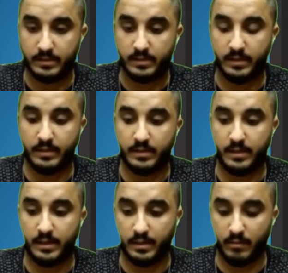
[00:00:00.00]
it
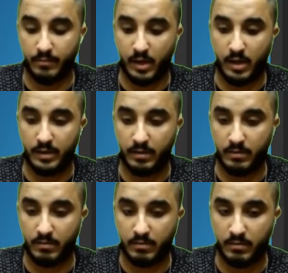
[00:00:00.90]
in the body.
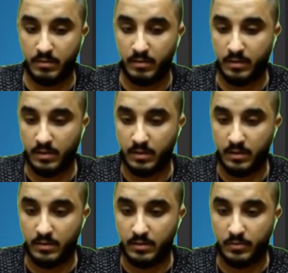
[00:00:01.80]

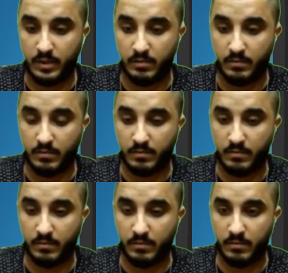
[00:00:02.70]
Sweet.
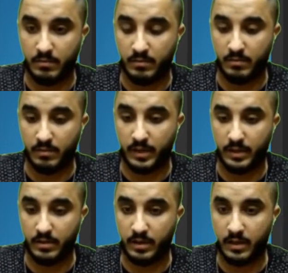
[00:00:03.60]
Right.
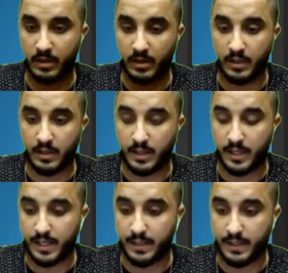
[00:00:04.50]

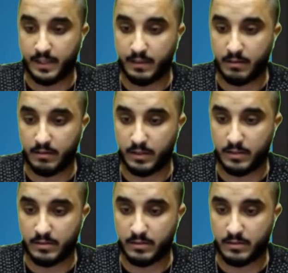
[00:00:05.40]
And then let's